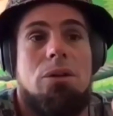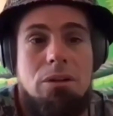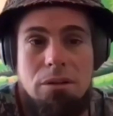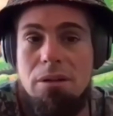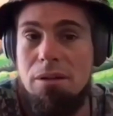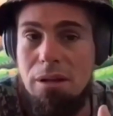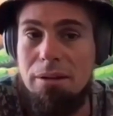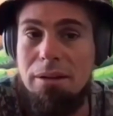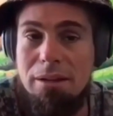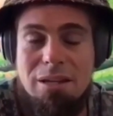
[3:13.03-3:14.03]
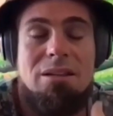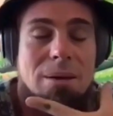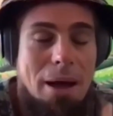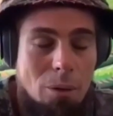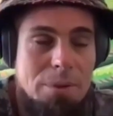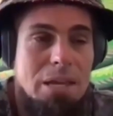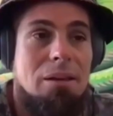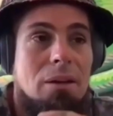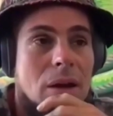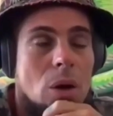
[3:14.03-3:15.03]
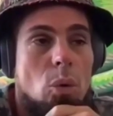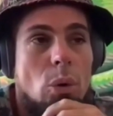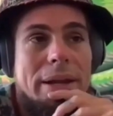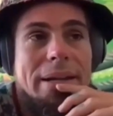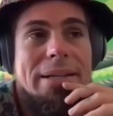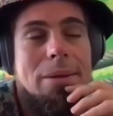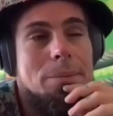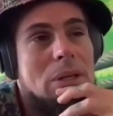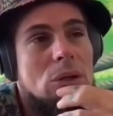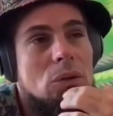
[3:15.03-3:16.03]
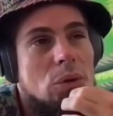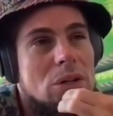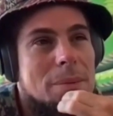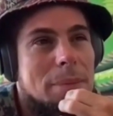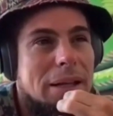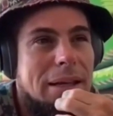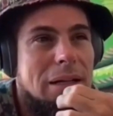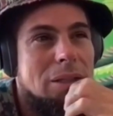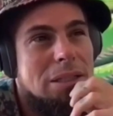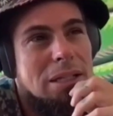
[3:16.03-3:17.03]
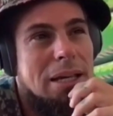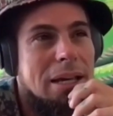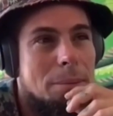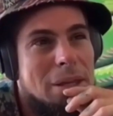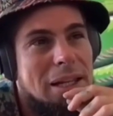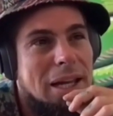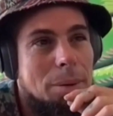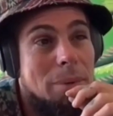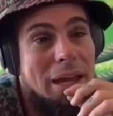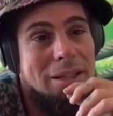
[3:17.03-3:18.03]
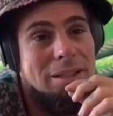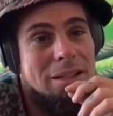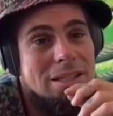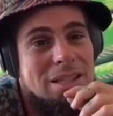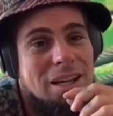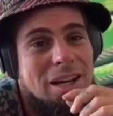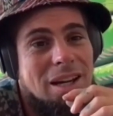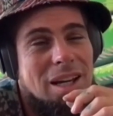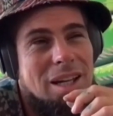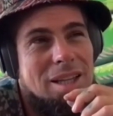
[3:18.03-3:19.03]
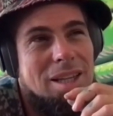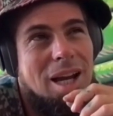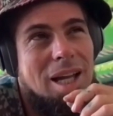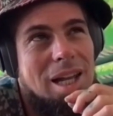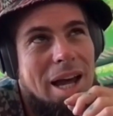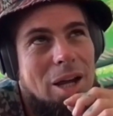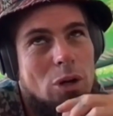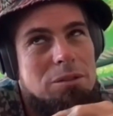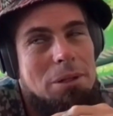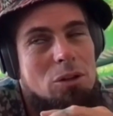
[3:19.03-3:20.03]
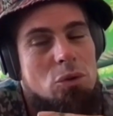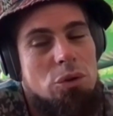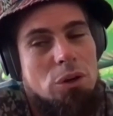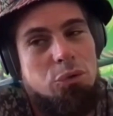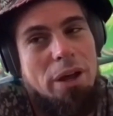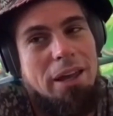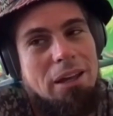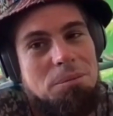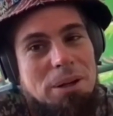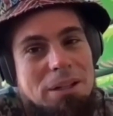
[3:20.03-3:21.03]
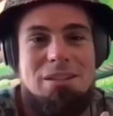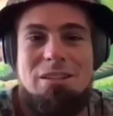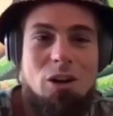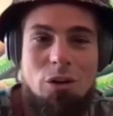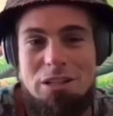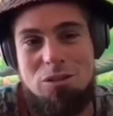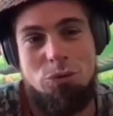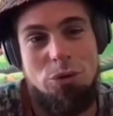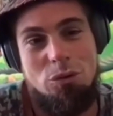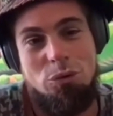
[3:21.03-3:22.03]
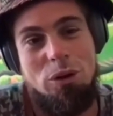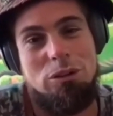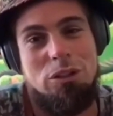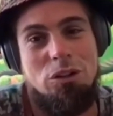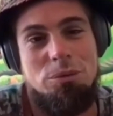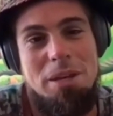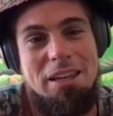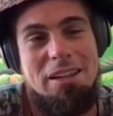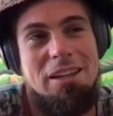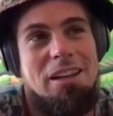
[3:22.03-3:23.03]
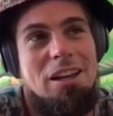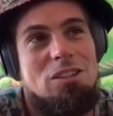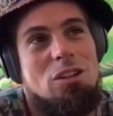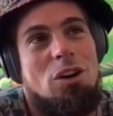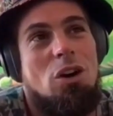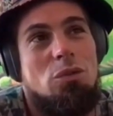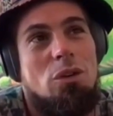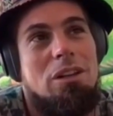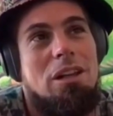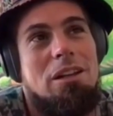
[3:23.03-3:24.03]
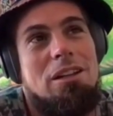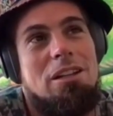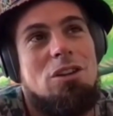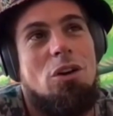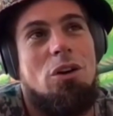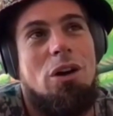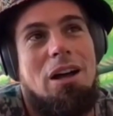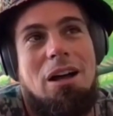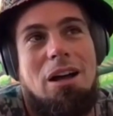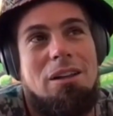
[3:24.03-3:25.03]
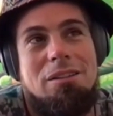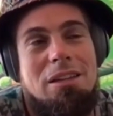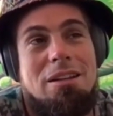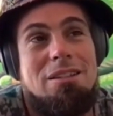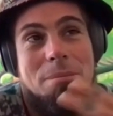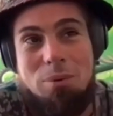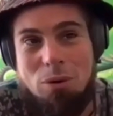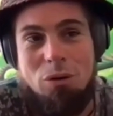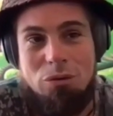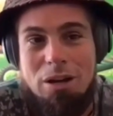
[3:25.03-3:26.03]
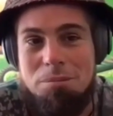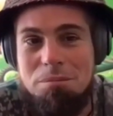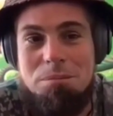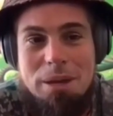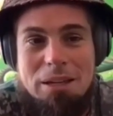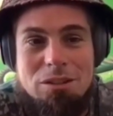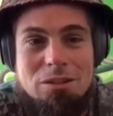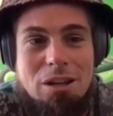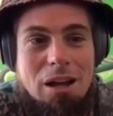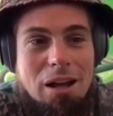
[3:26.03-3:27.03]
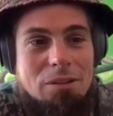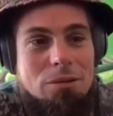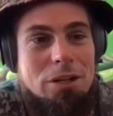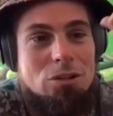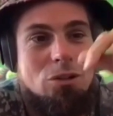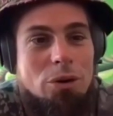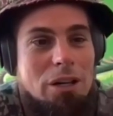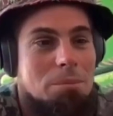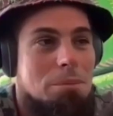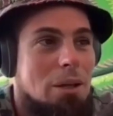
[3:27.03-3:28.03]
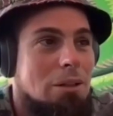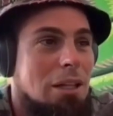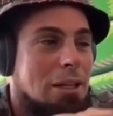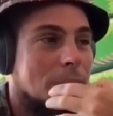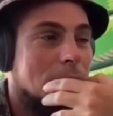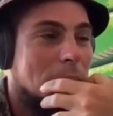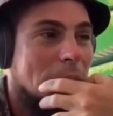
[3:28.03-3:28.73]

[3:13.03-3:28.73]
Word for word: or it's, it's about me. When it's a mural for somebody else, it, it can be like a mix, because the the client wants me to do their thing, but still it's through the filter of me. Mm-hmm. So let, let's go uh, the example of the big uh, three-story building